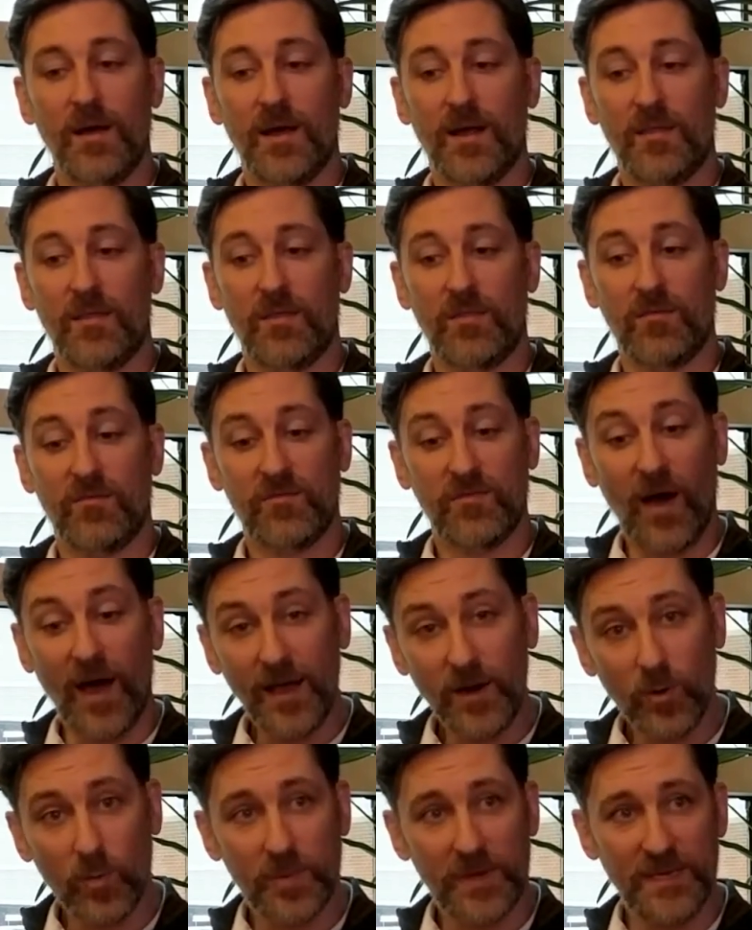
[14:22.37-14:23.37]
And then the
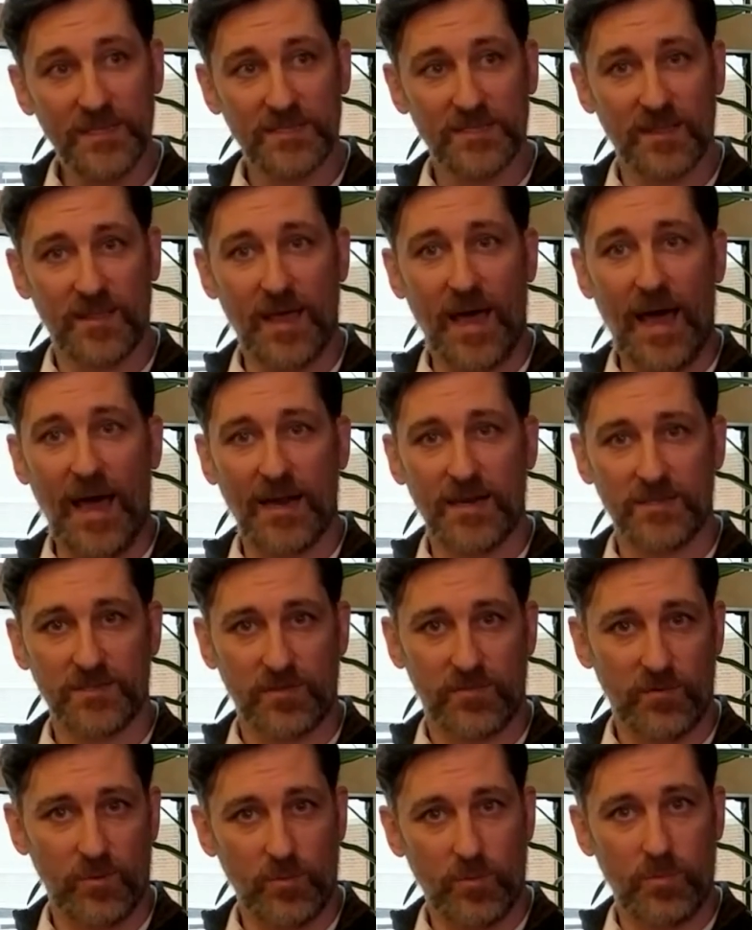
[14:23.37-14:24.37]
final piece to that is
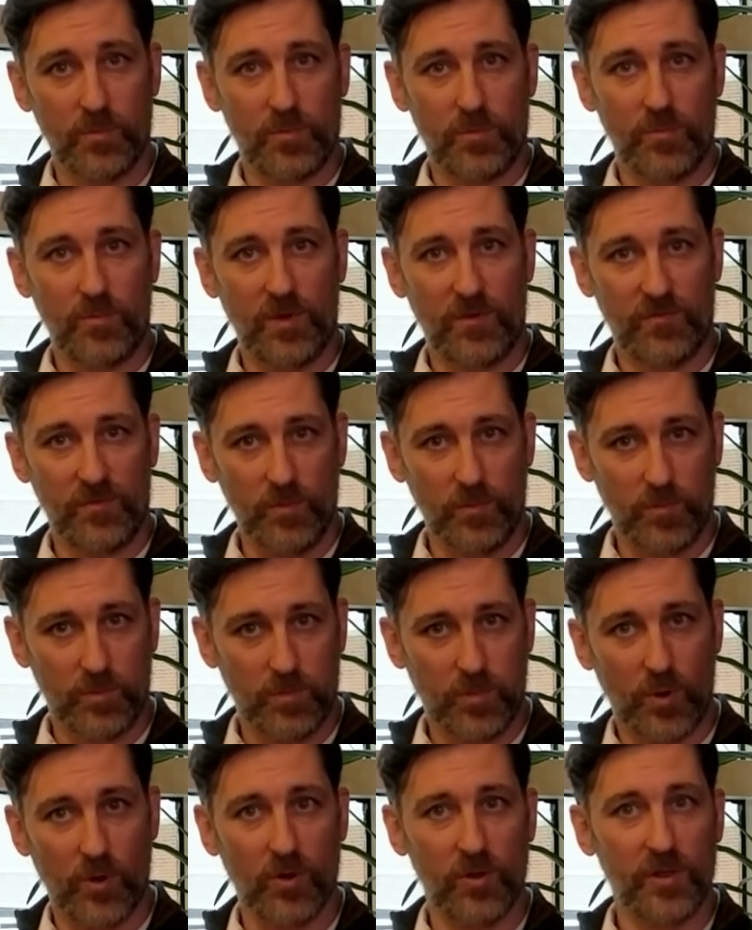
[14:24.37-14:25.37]
if you if you
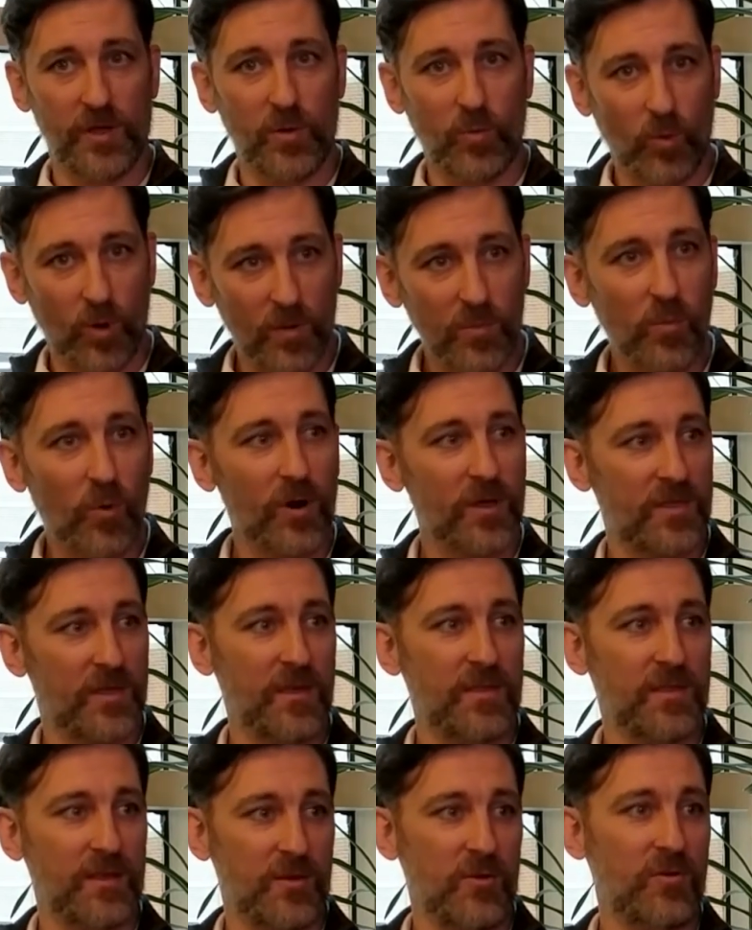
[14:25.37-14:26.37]
pull in one more
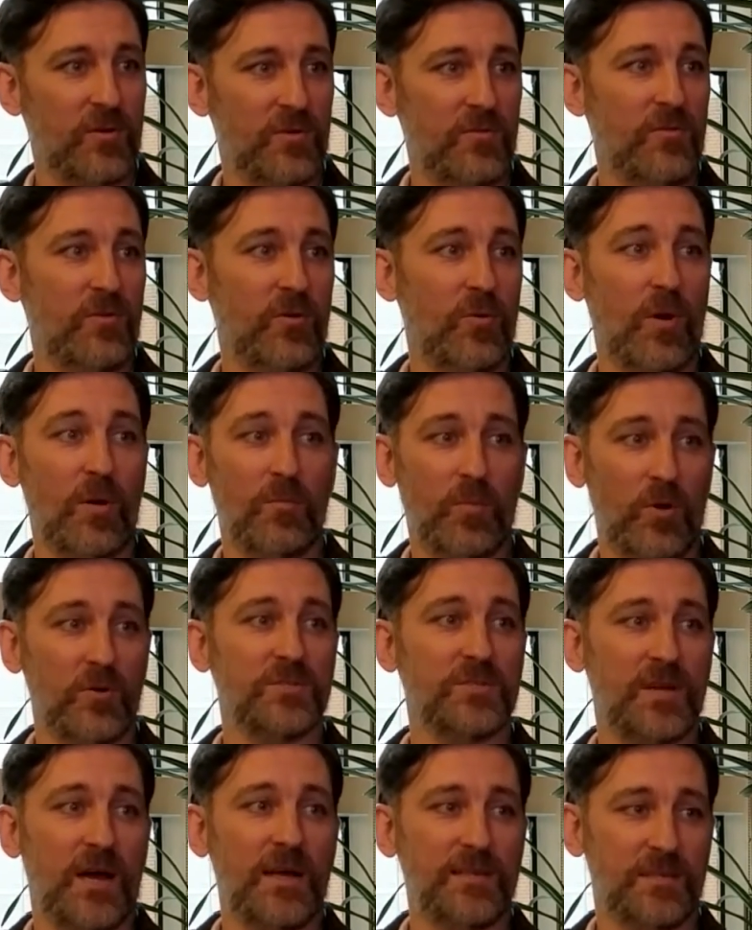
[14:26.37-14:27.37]
thing that you can do on both
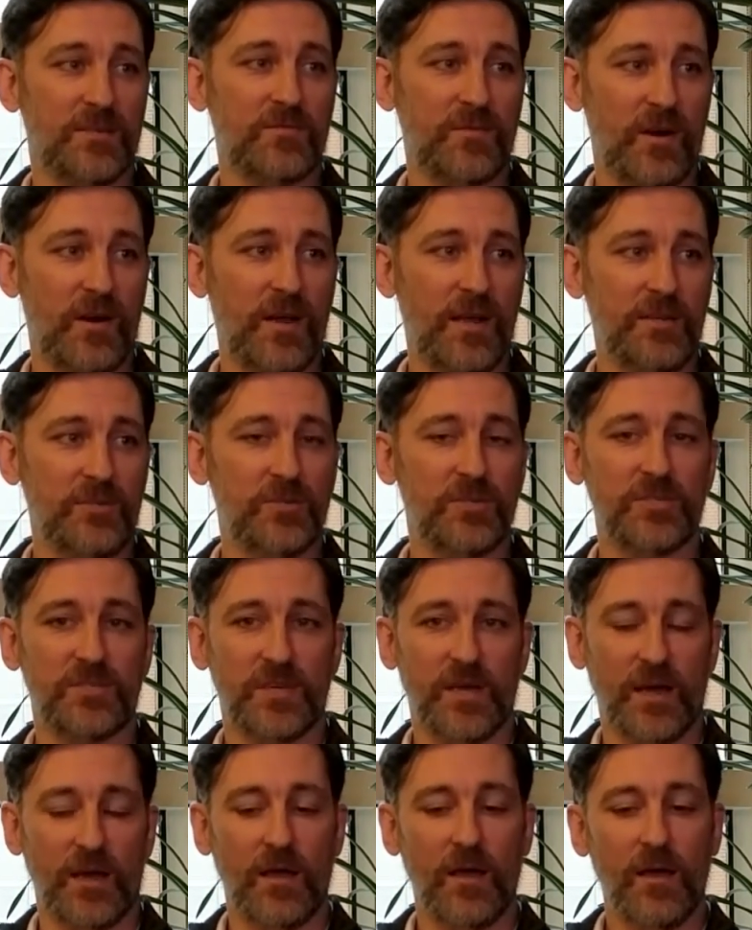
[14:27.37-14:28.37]
sides that's very
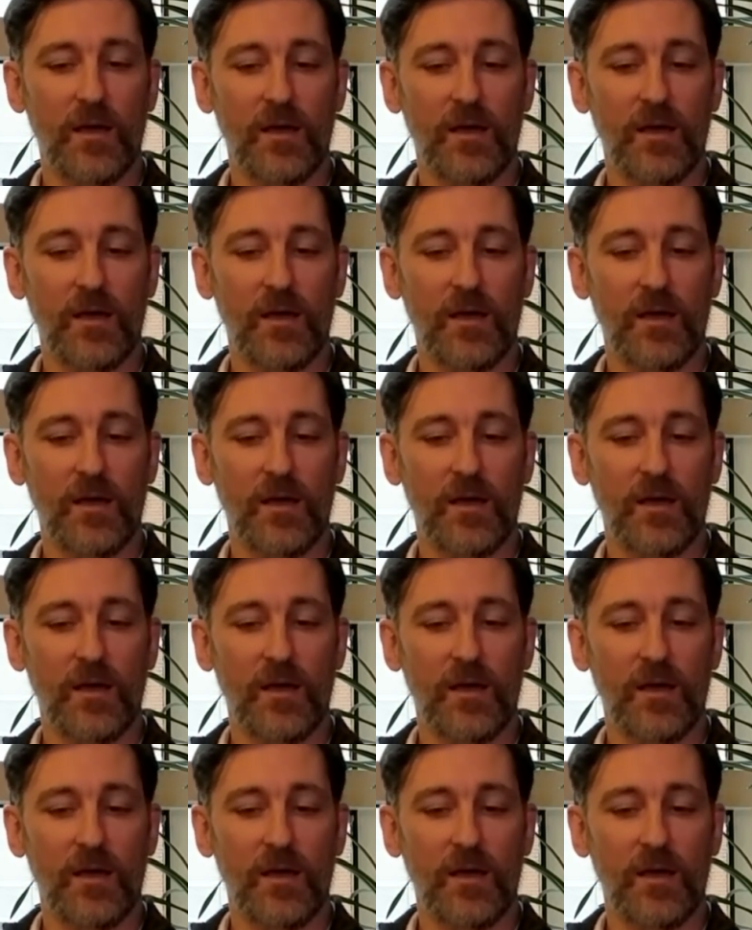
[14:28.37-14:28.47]
interesting,